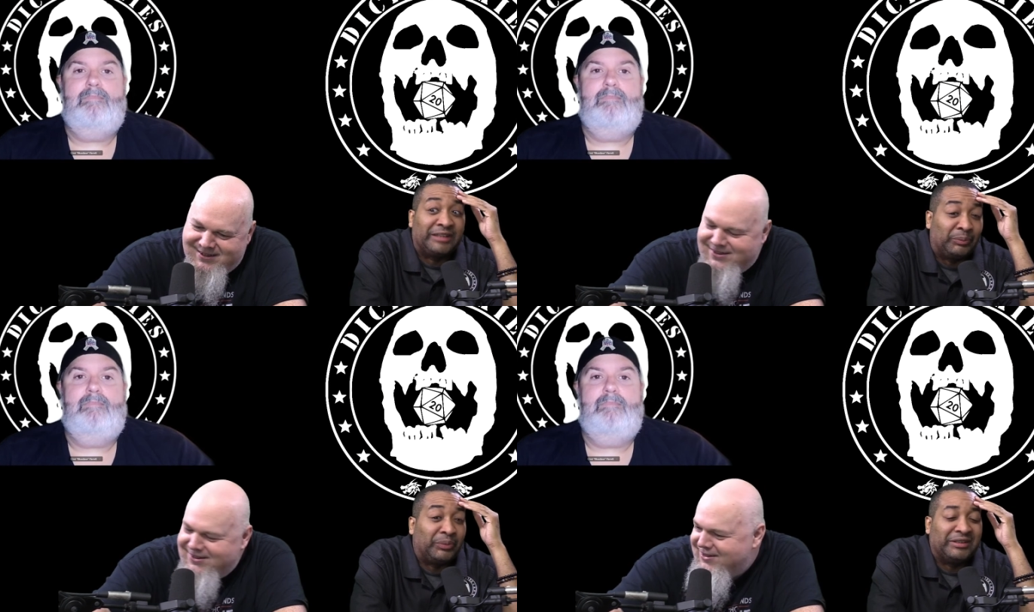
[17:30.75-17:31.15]

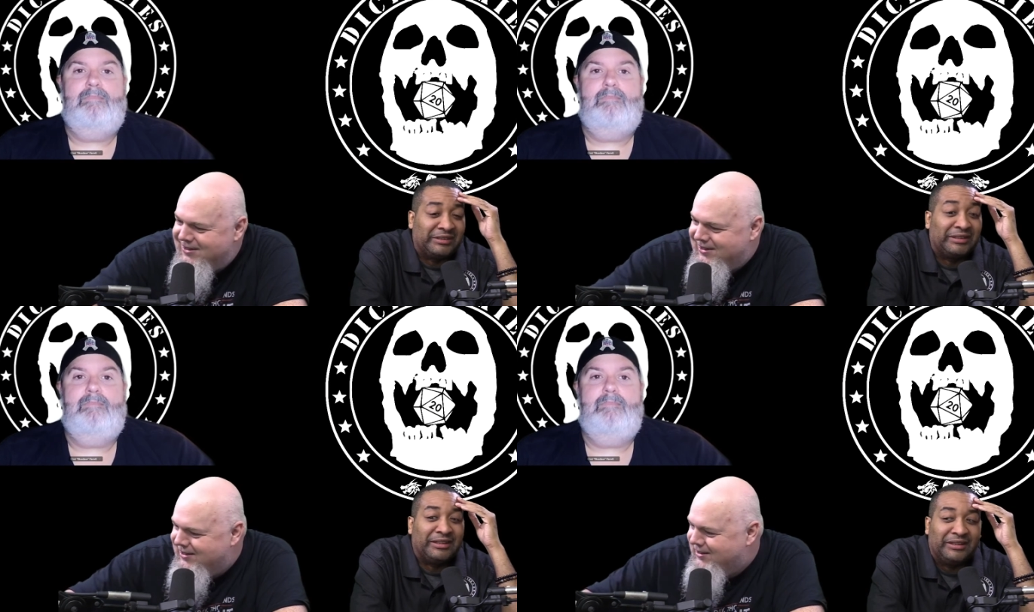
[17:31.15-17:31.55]

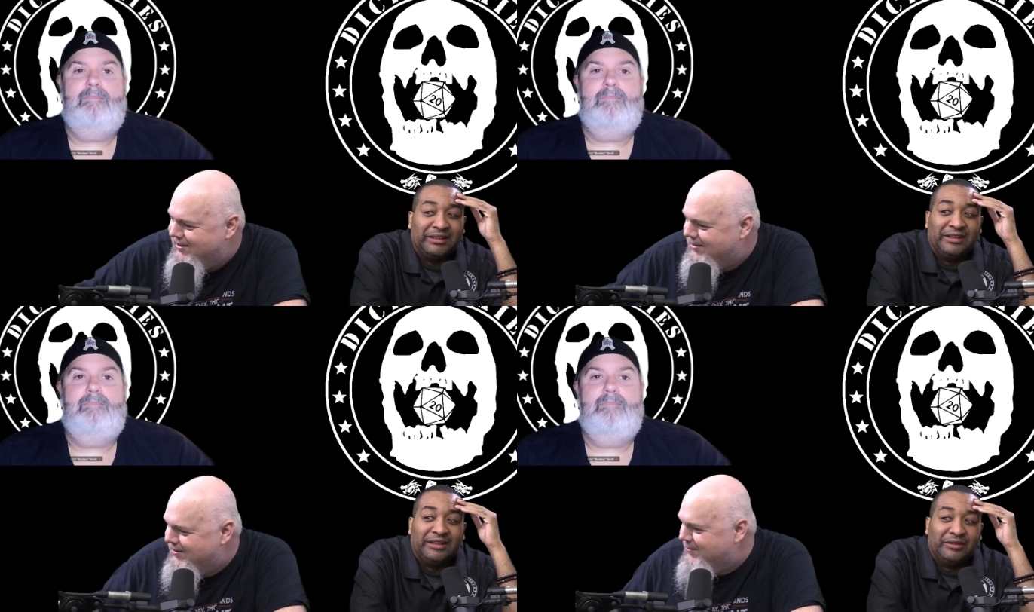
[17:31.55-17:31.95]
Speaker 1: precedent
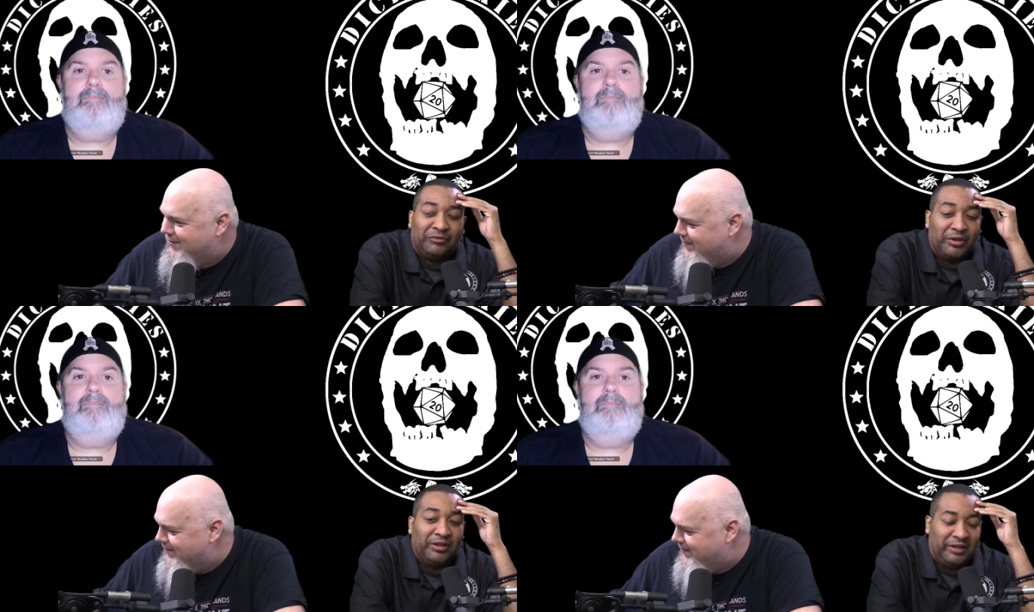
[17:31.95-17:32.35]

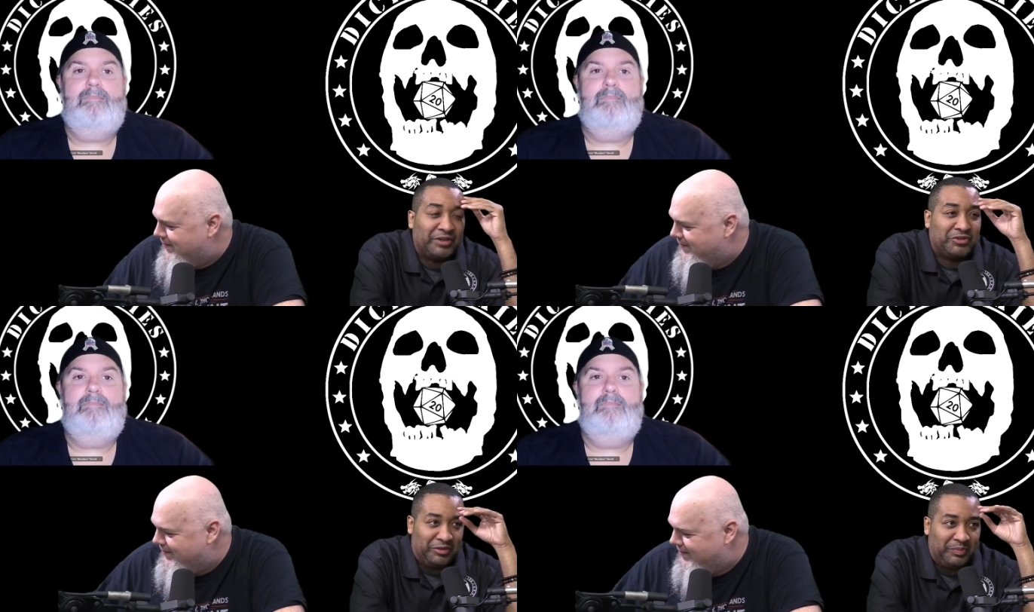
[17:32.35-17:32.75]
for
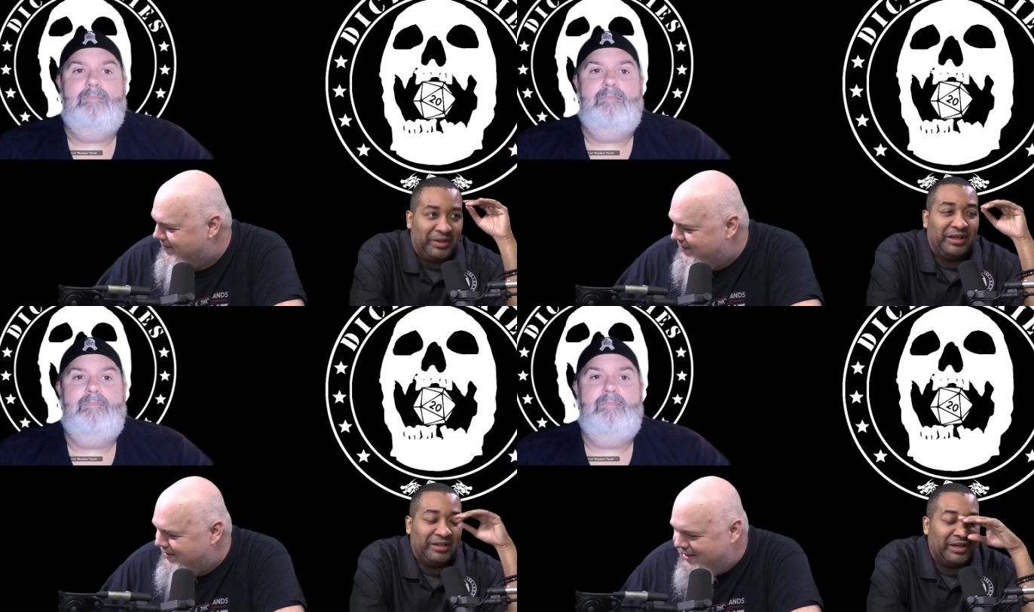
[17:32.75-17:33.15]
Elektra
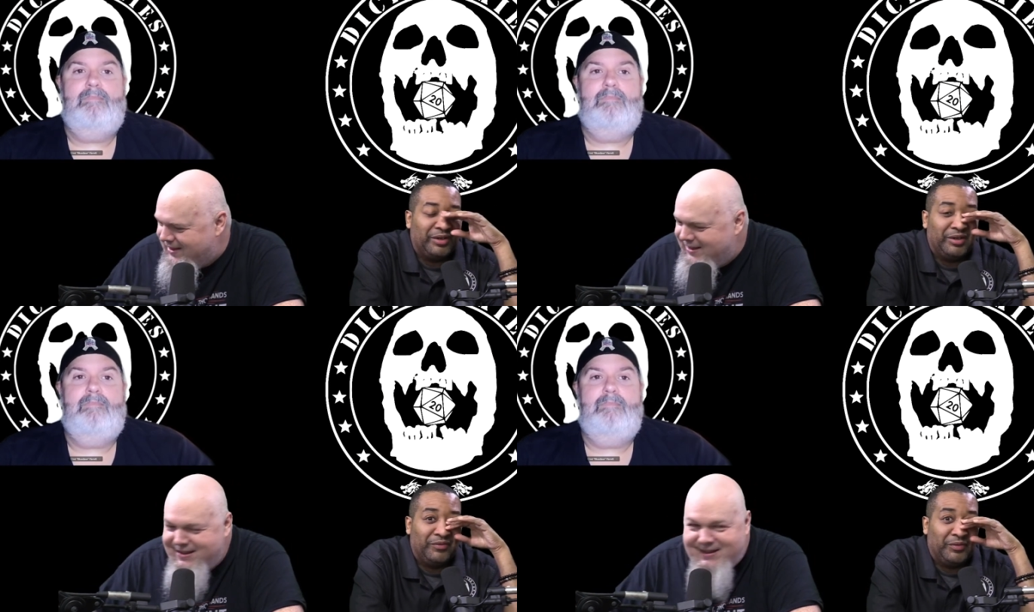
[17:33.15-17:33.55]
being
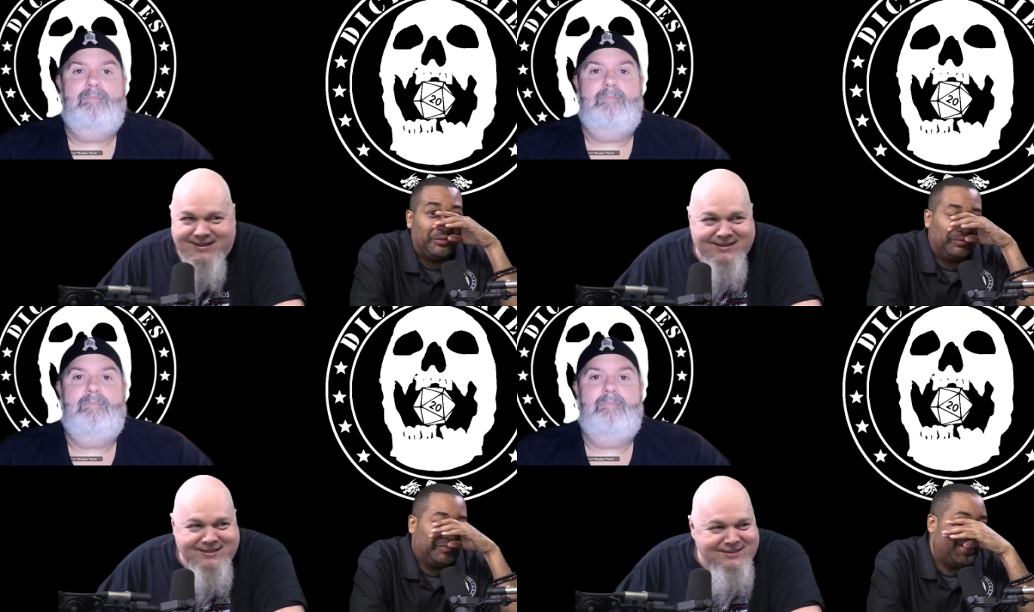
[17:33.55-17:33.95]

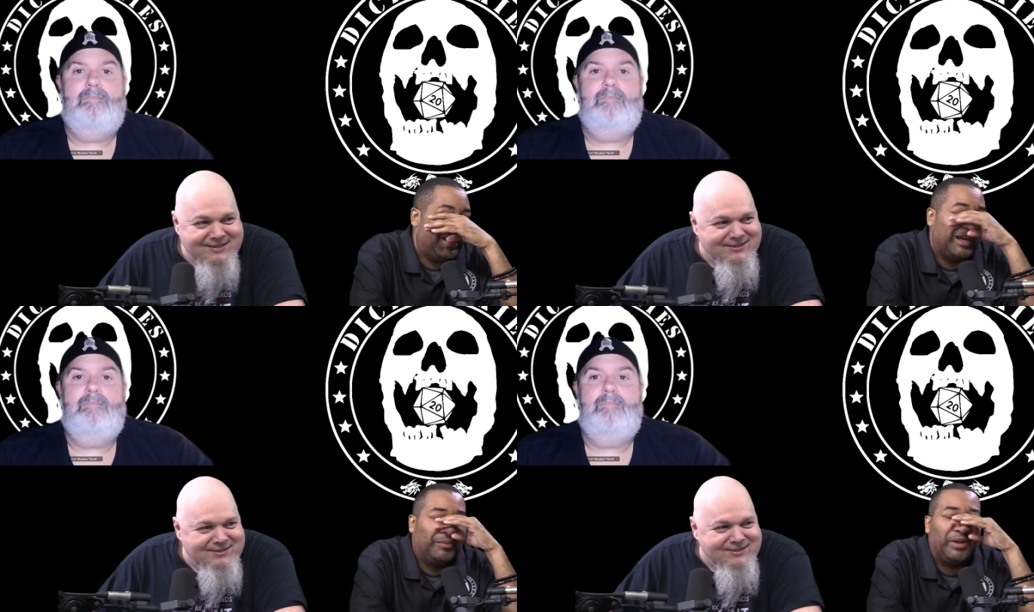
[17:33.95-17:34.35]
Daredevil,
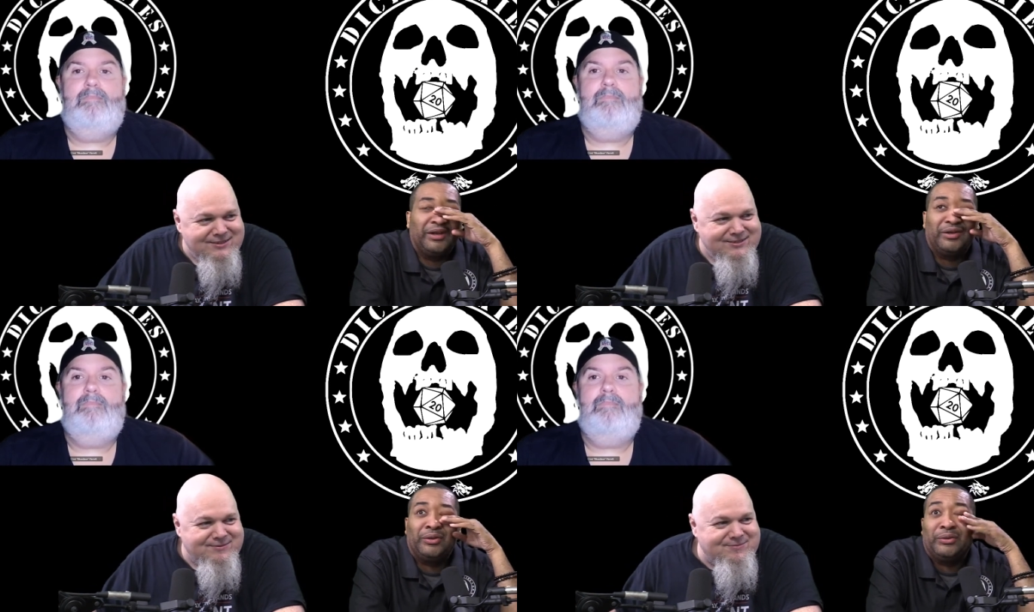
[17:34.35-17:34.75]
and I'm
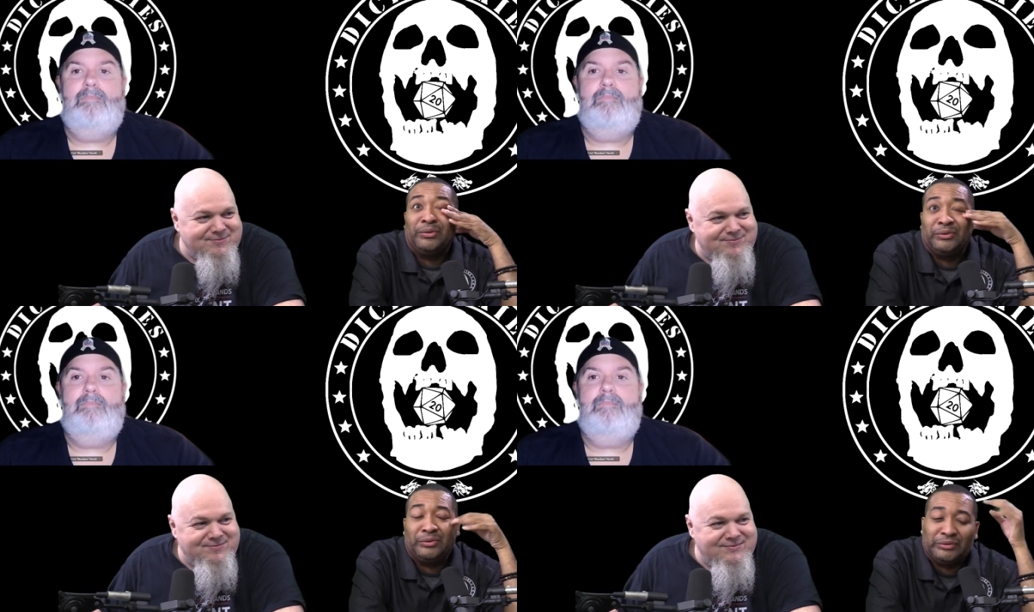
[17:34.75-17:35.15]
like,
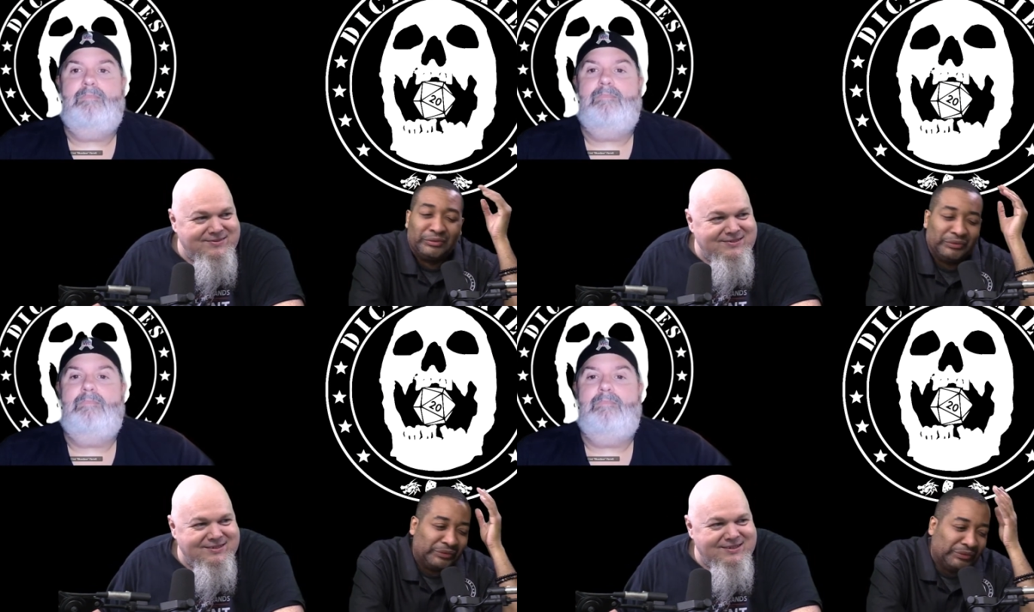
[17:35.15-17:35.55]

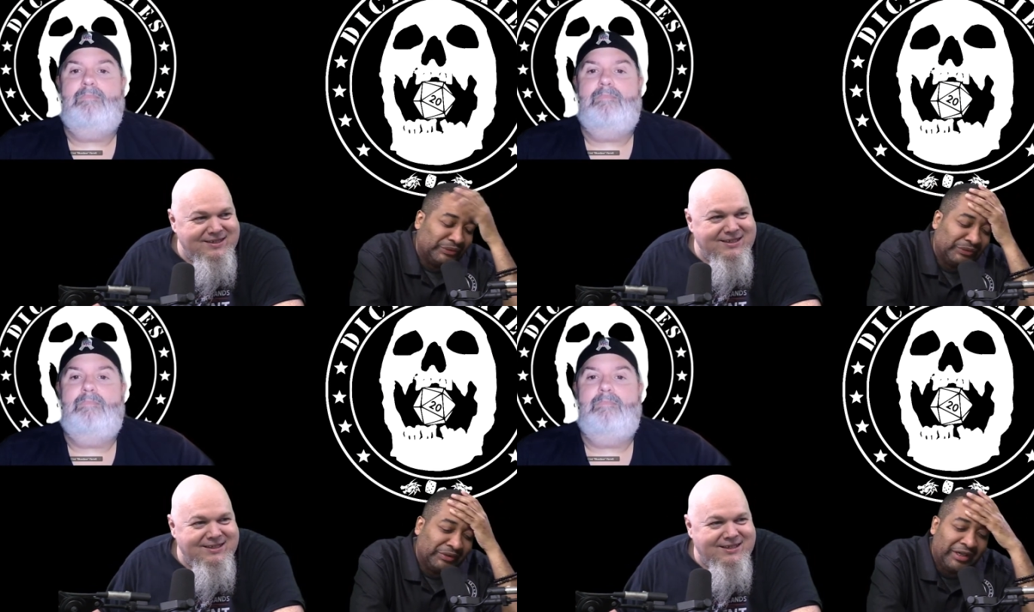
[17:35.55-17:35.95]

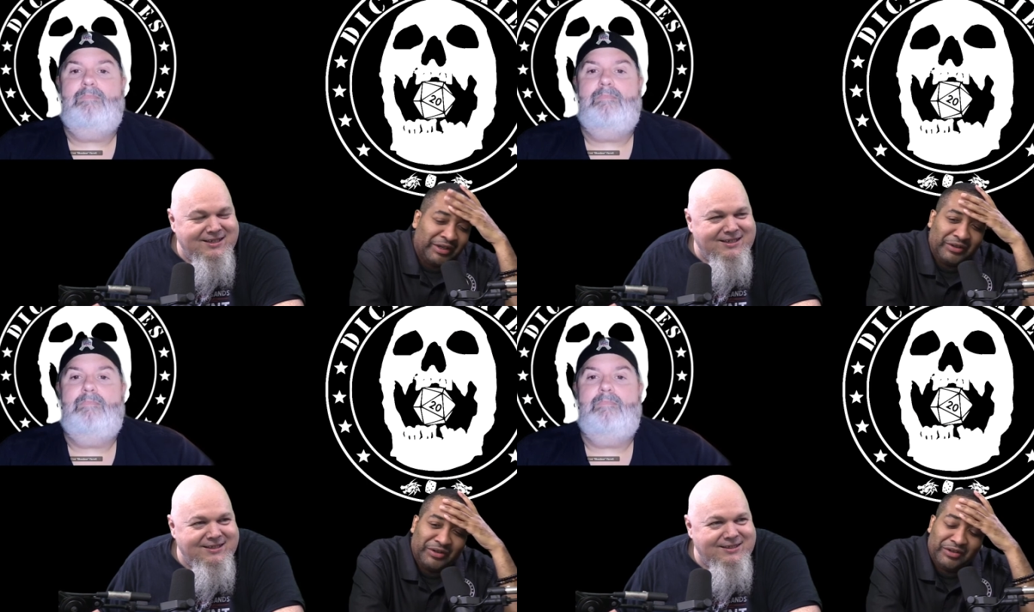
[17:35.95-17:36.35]
oh, they are going to